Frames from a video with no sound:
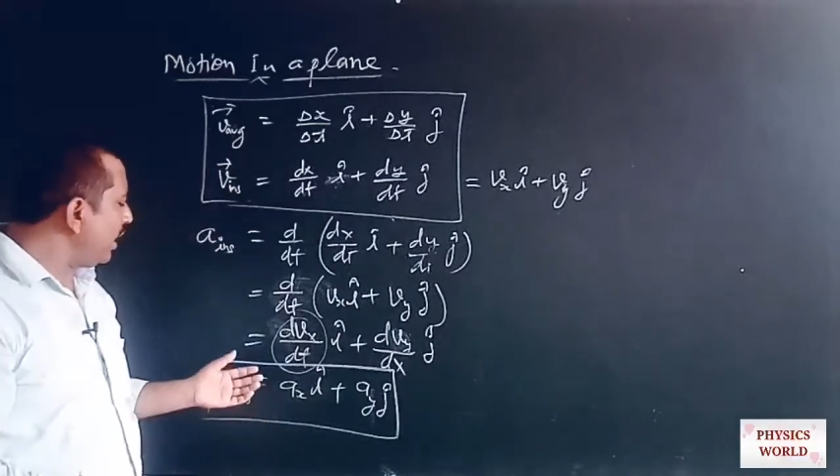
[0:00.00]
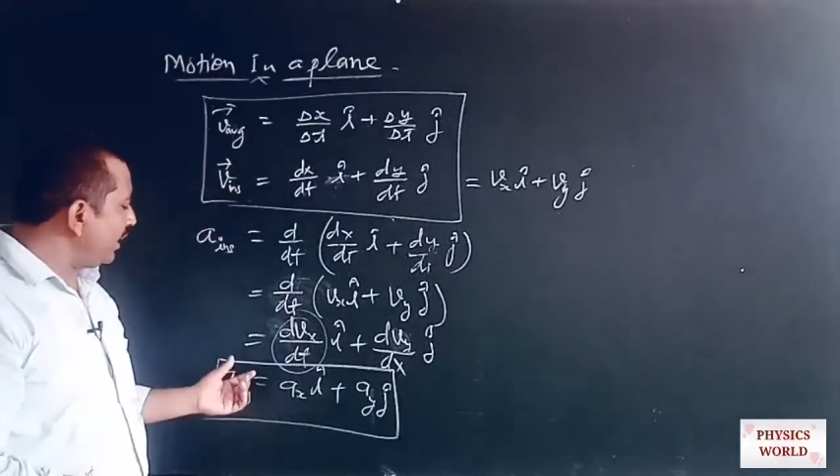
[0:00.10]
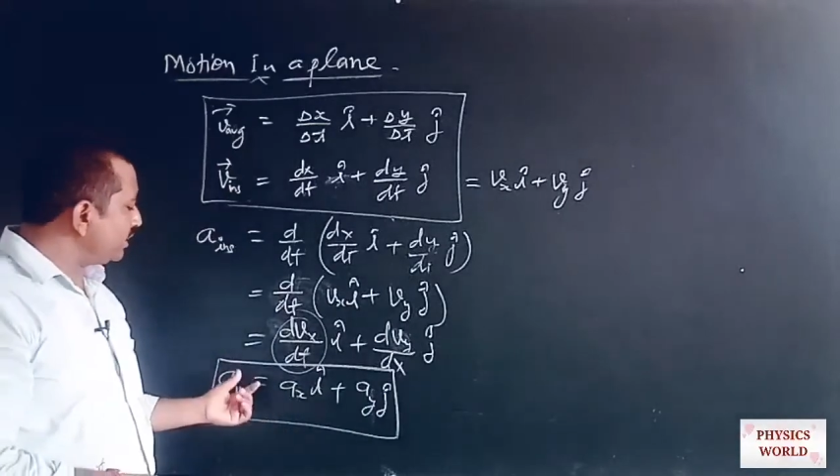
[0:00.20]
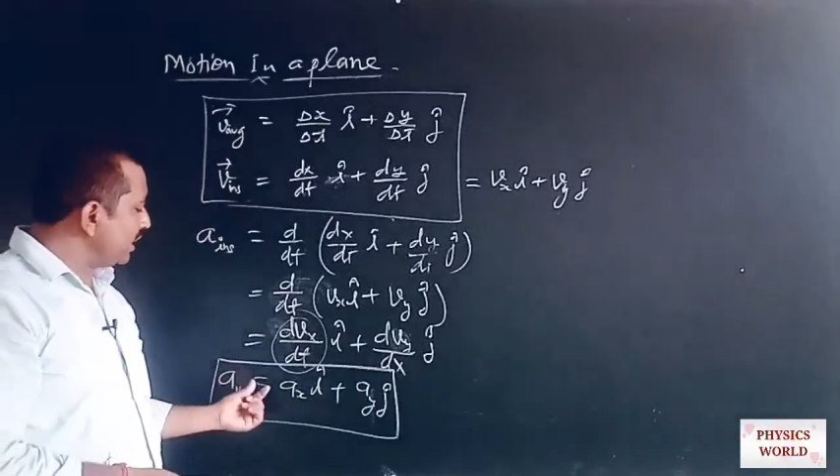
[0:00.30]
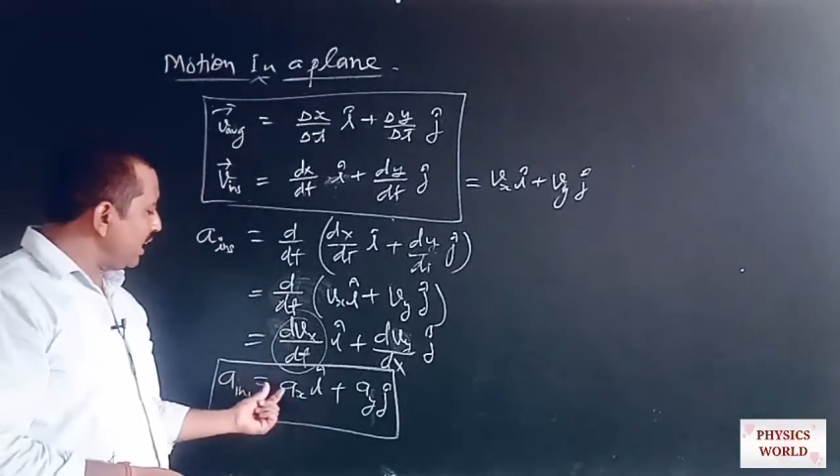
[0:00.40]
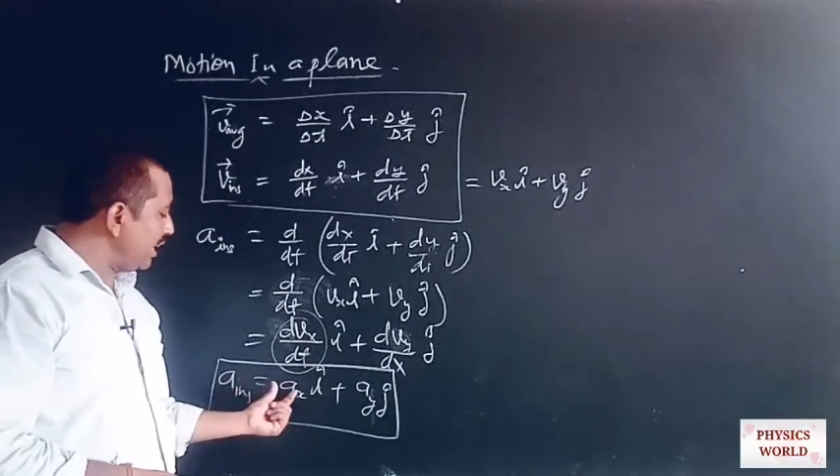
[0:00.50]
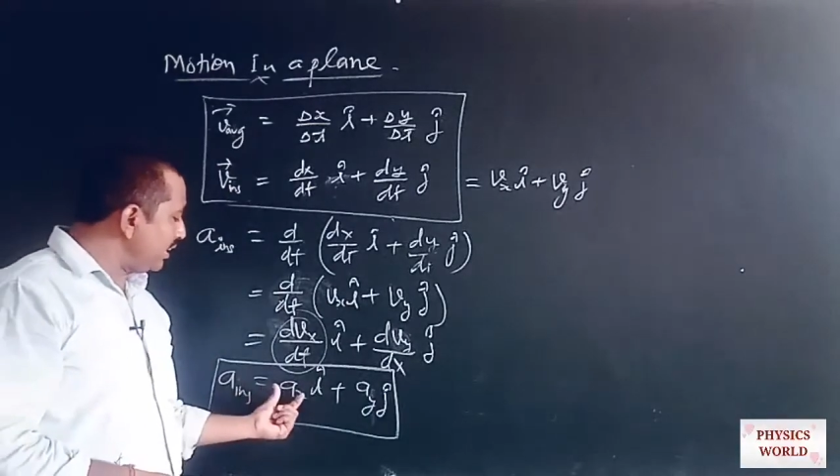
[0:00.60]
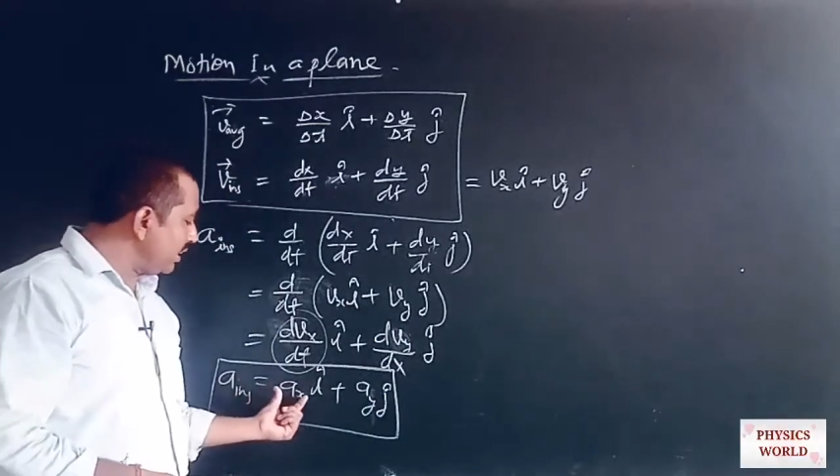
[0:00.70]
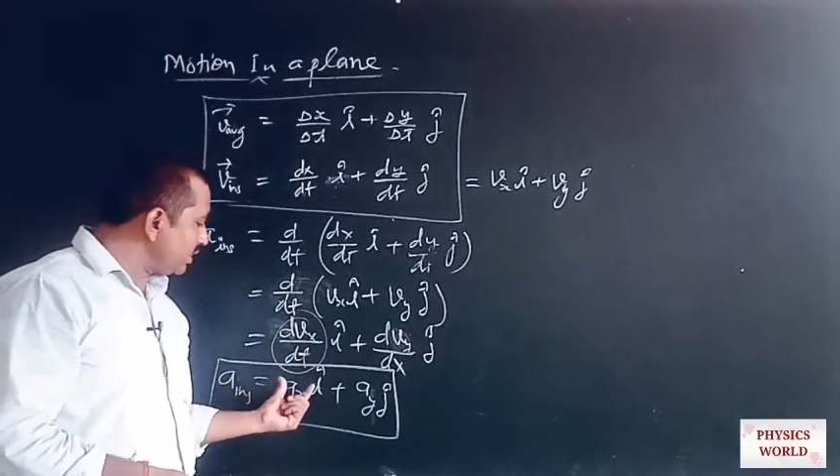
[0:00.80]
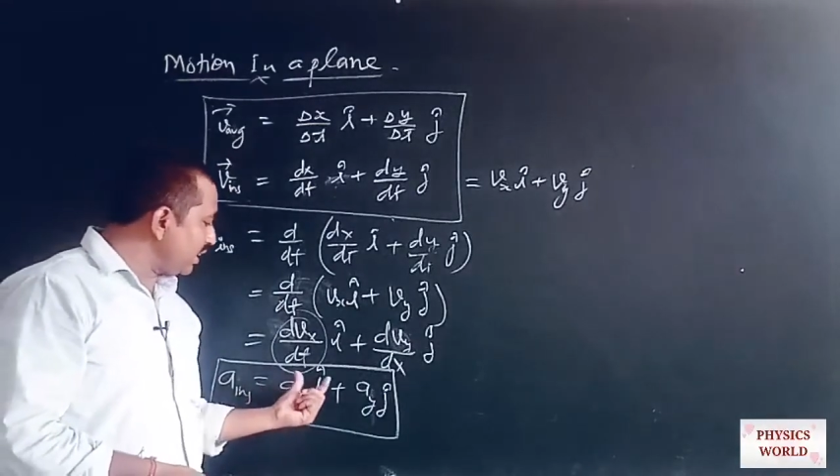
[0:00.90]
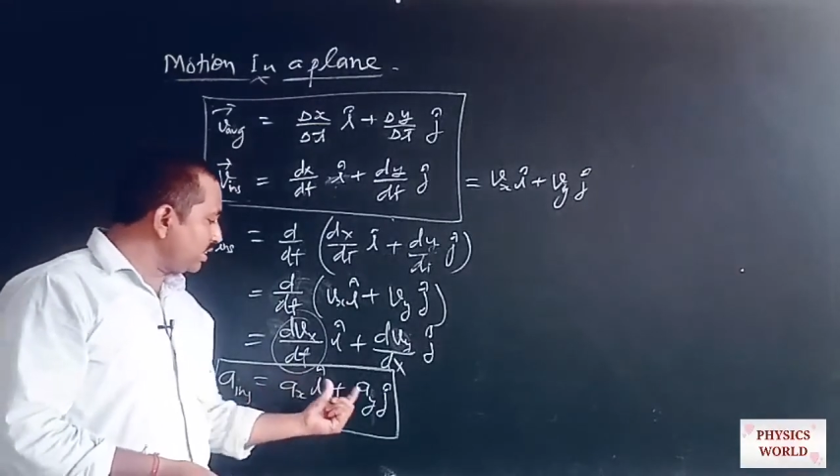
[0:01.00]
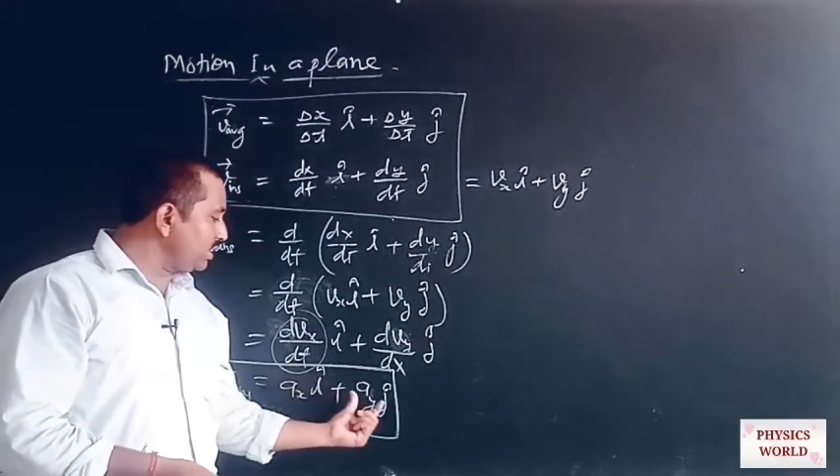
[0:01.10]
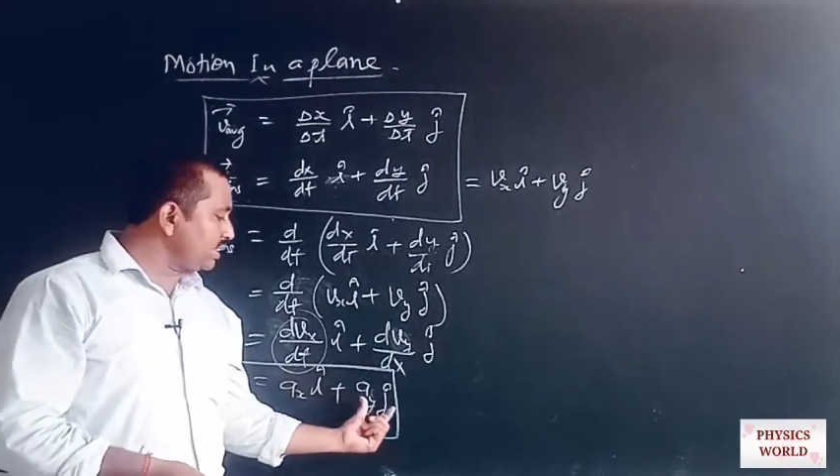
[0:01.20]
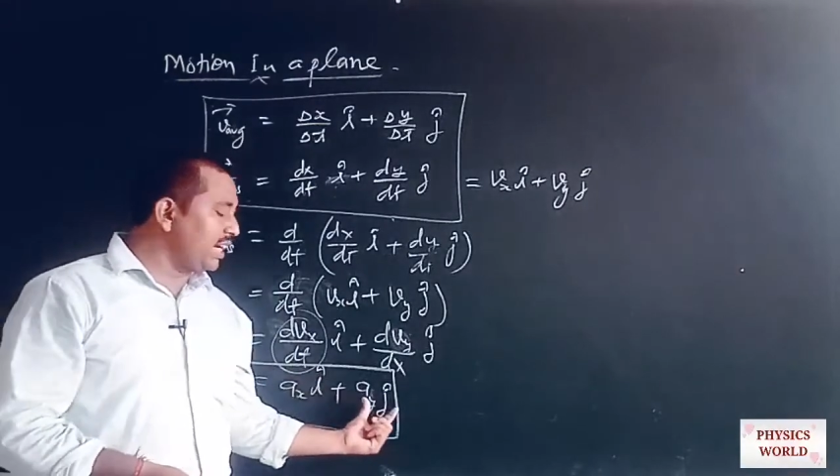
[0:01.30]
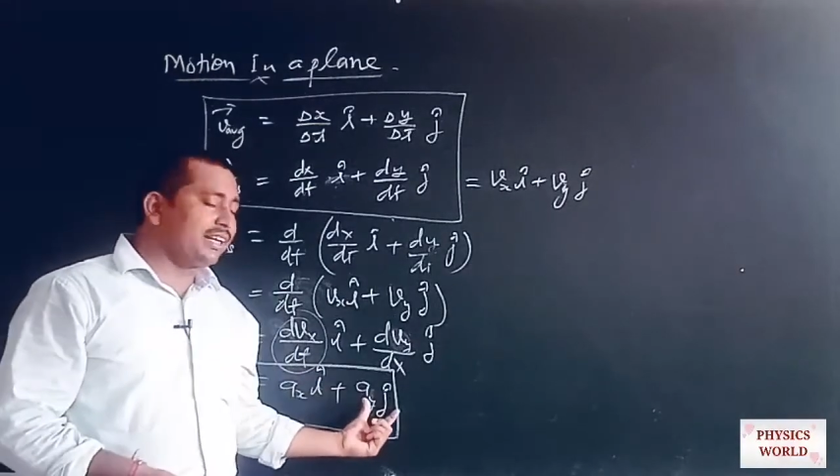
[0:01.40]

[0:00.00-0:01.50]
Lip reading: as along x-axis